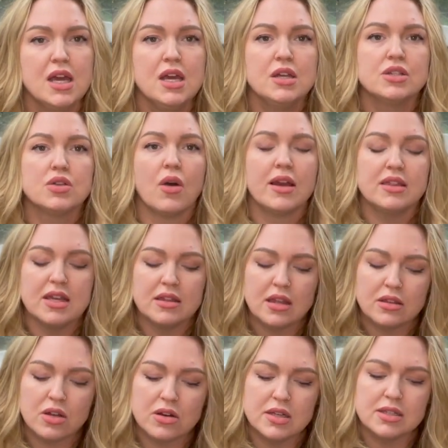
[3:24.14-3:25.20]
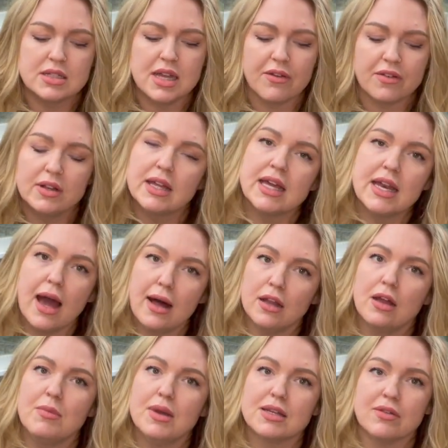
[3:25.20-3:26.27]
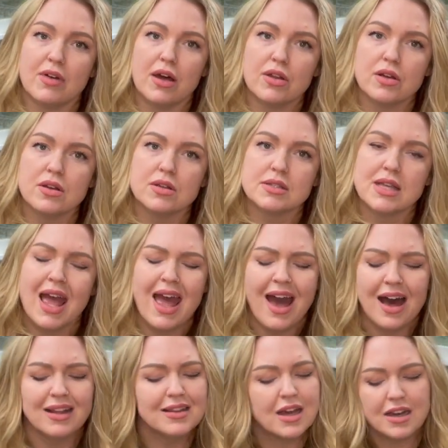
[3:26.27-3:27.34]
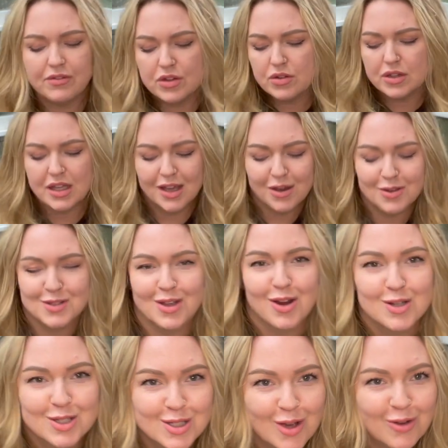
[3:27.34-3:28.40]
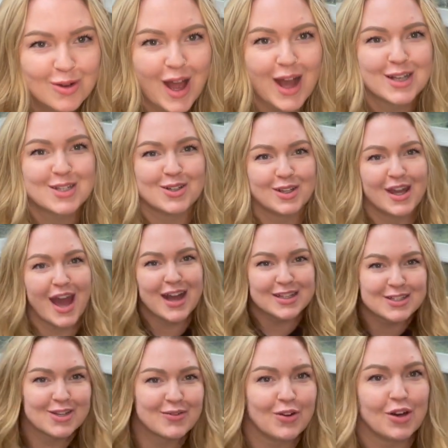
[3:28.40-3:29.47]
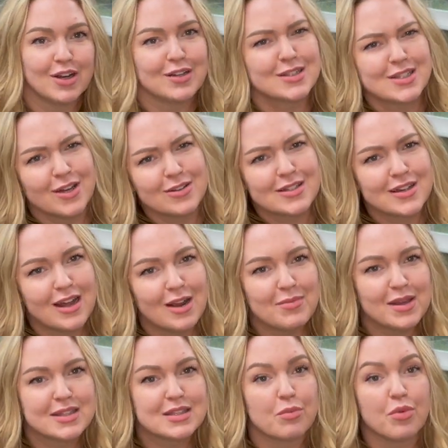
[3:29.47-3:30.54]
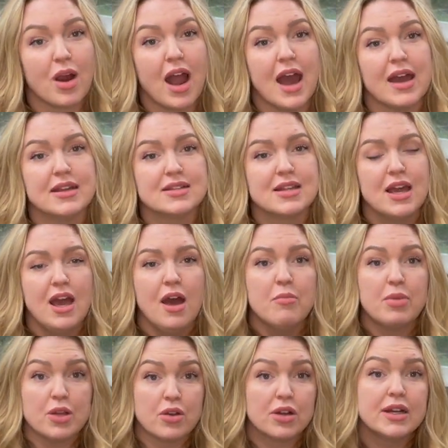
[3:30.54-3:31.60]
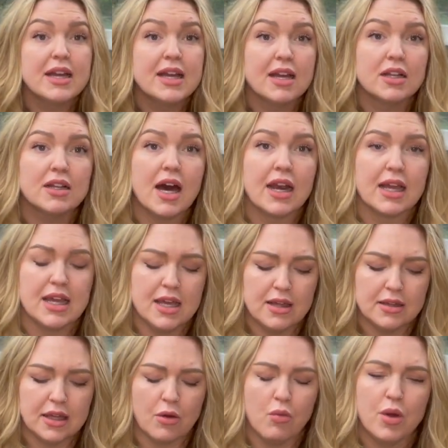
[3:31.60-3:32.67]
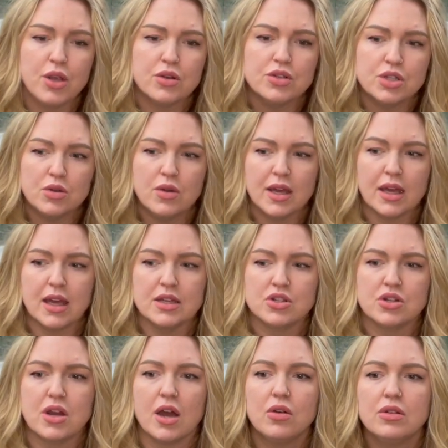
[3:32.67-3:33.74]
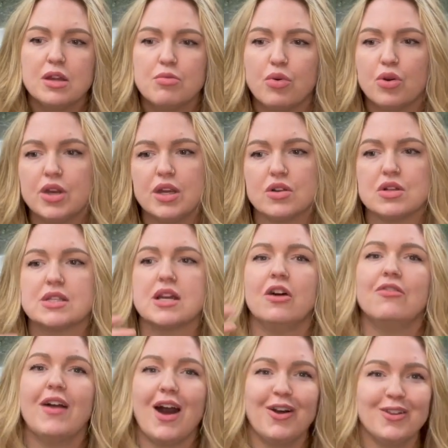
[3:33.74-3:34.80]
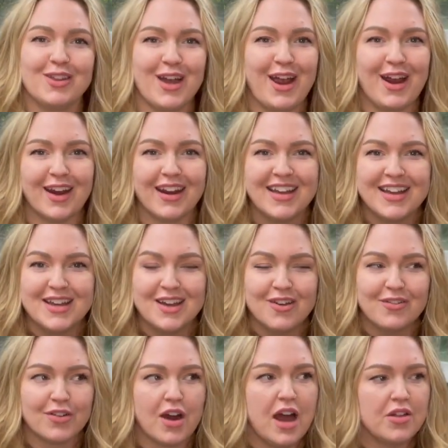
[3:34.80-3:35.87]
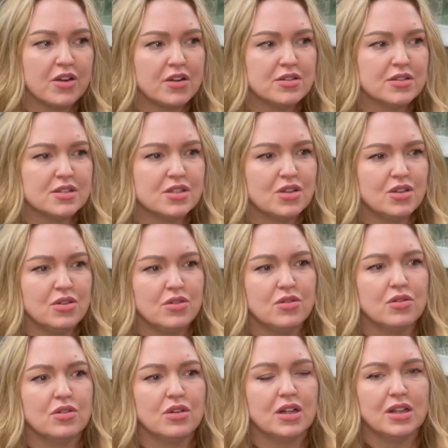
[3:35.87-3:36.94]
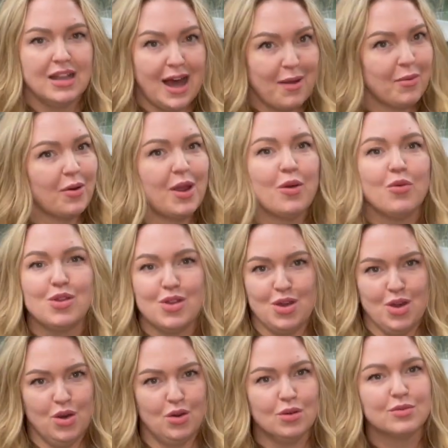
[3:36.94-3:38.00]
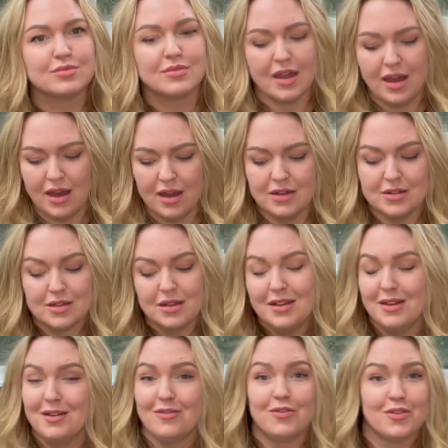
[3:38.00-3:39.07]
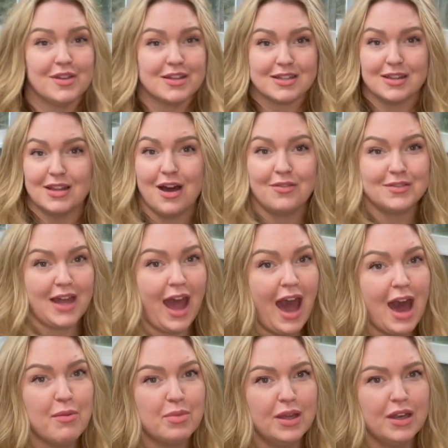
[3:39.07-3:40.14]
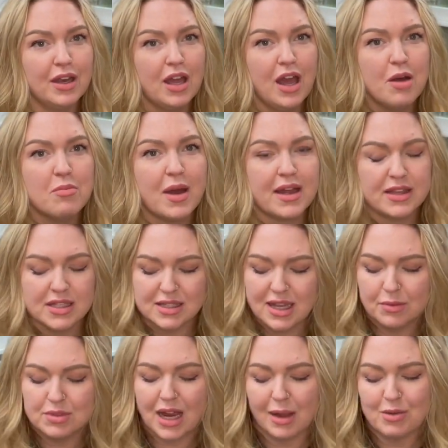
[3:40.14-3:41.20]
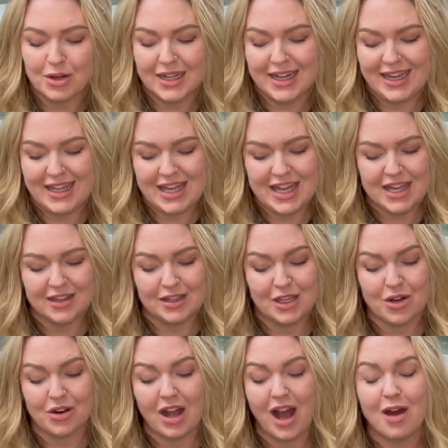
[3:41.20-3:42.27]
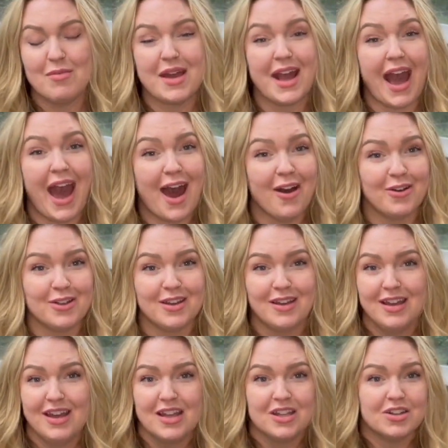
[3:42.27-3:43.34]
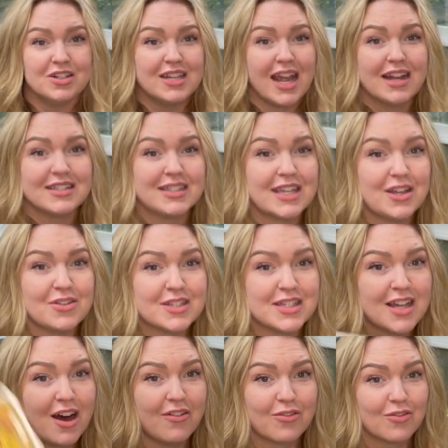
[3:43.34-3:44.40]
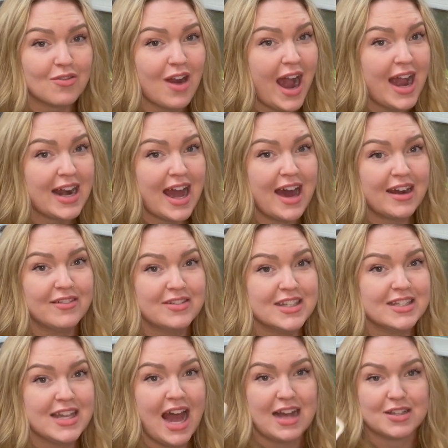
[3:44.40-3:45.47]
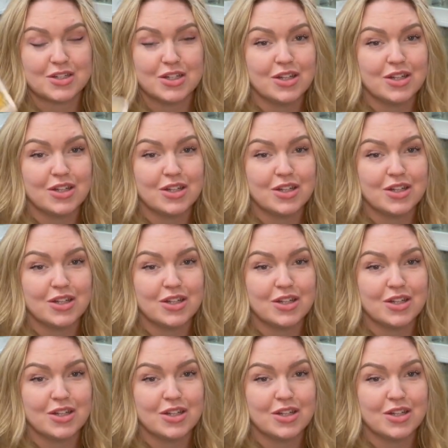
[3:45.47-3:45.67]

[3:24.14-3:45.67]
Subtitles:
So I think that there is definitely an element of others. A lot of you Leos are so naturally extroverted, so it's not a big surprise, but you're going to get a lot of healing. And what you're doing is you're not only putting yourself out there for others to collaborate with you and for this love to happen, but at the same time, you're getting healing. You're coming out. You're dancing yourself right out of disaster.